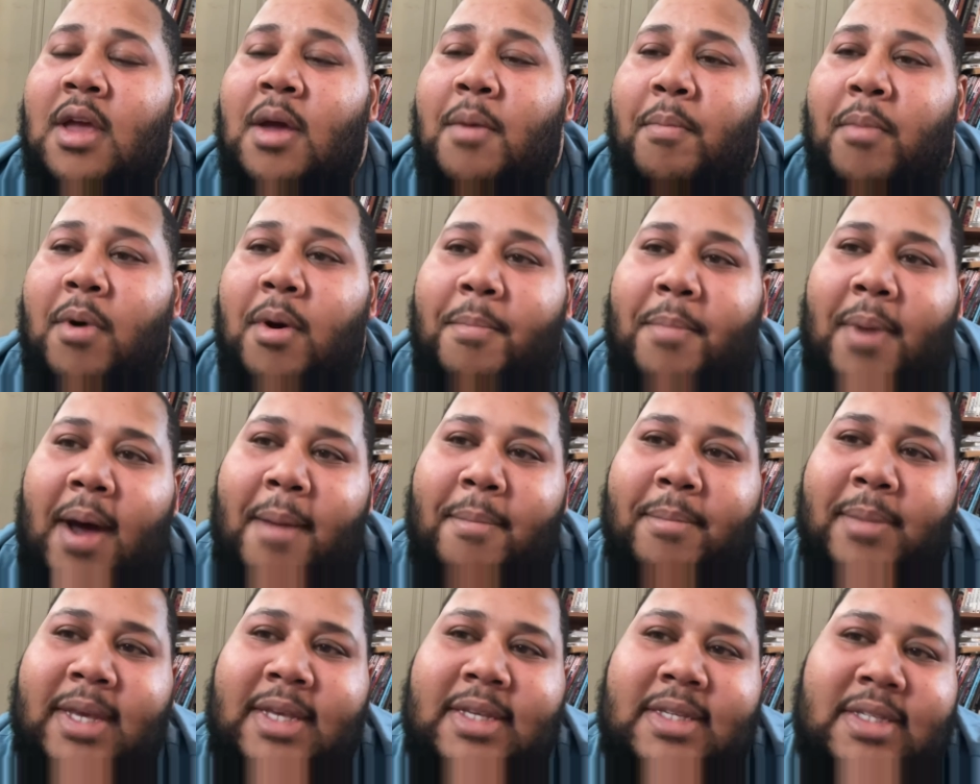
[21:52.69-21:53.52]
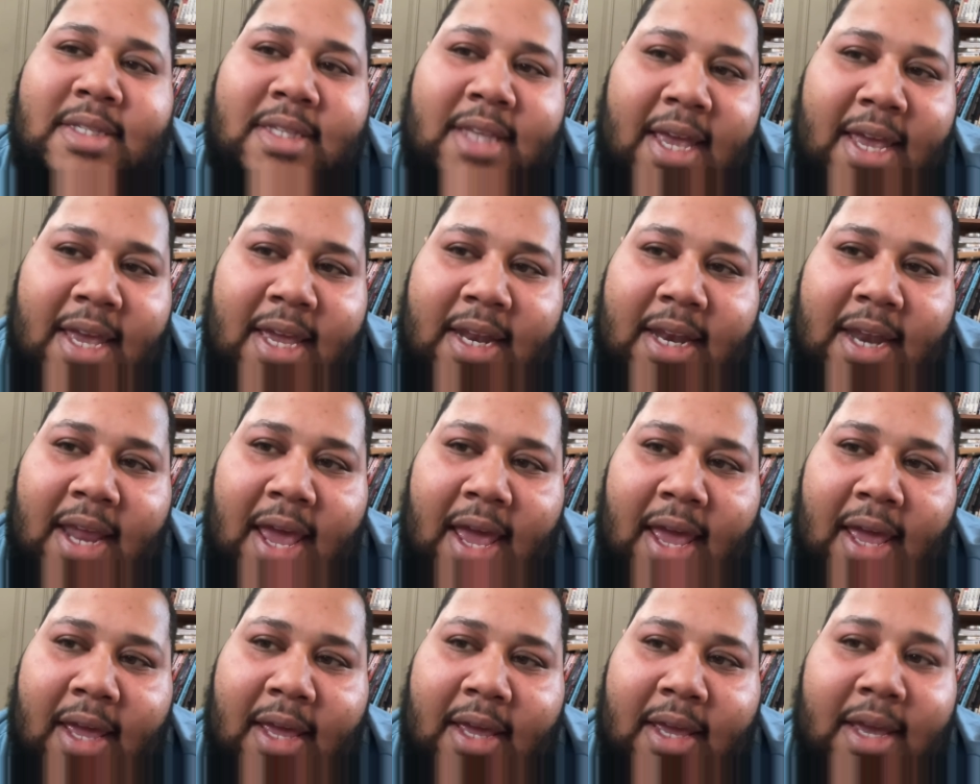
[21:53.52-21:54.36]
But by me saying
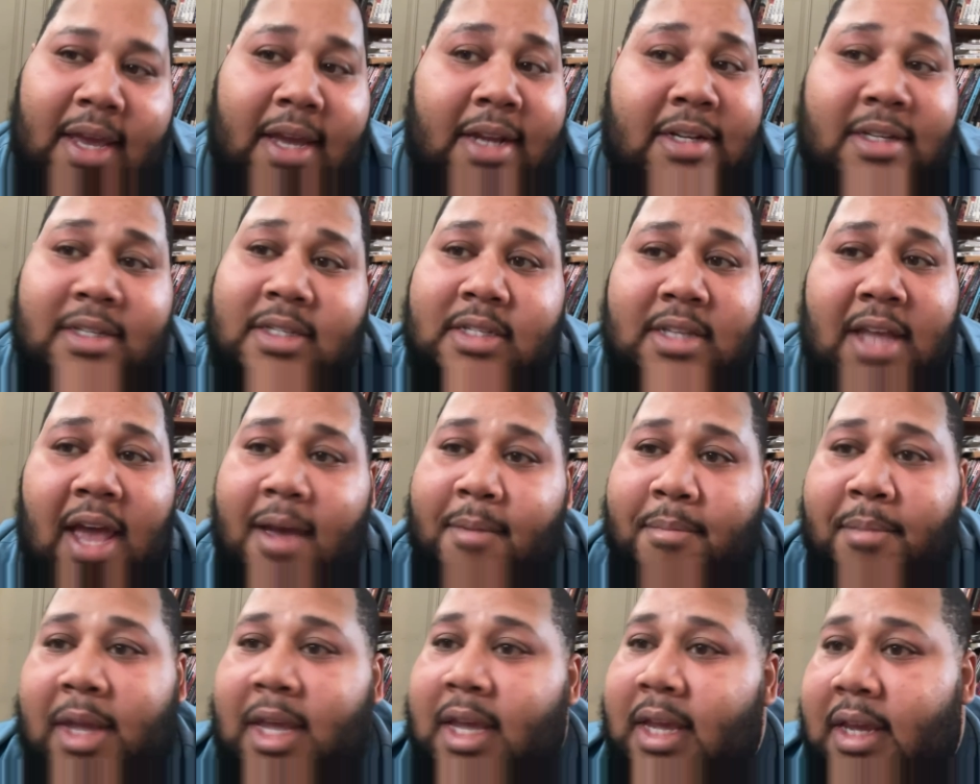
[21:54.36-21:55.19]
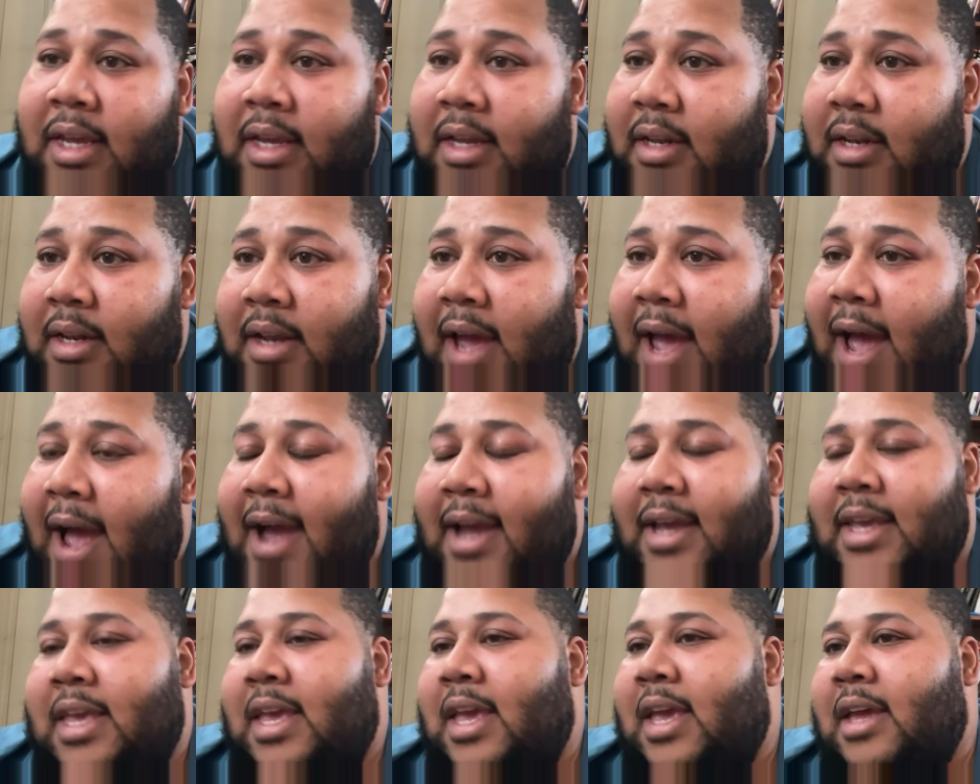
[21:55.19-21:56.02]
that, it does not mean I
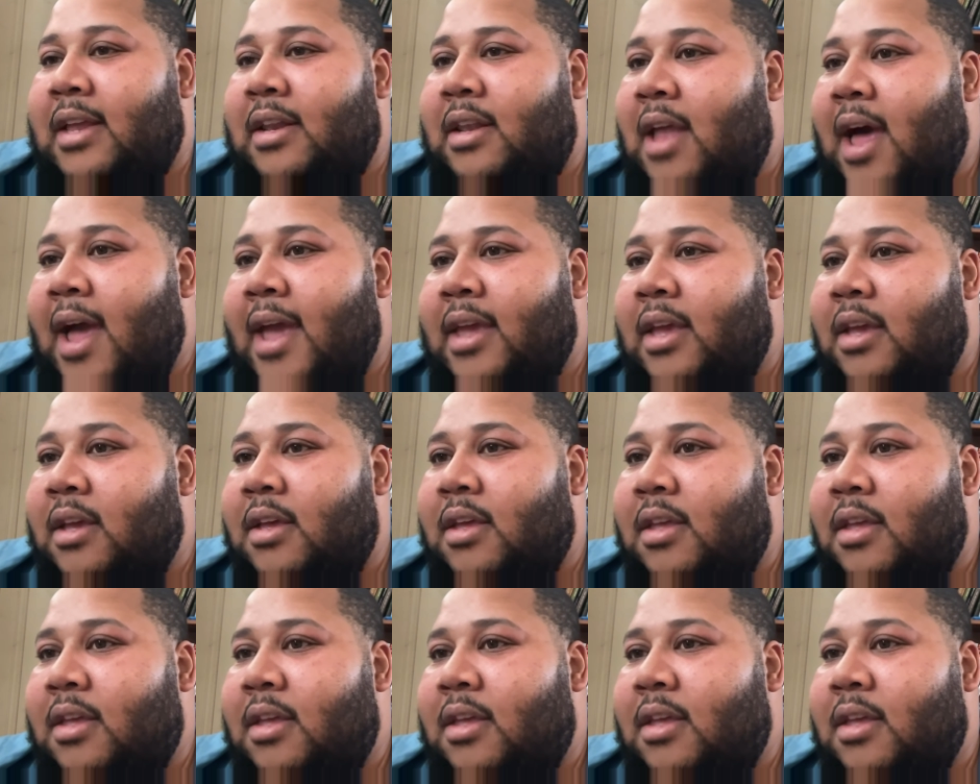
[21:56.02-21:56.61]
can't like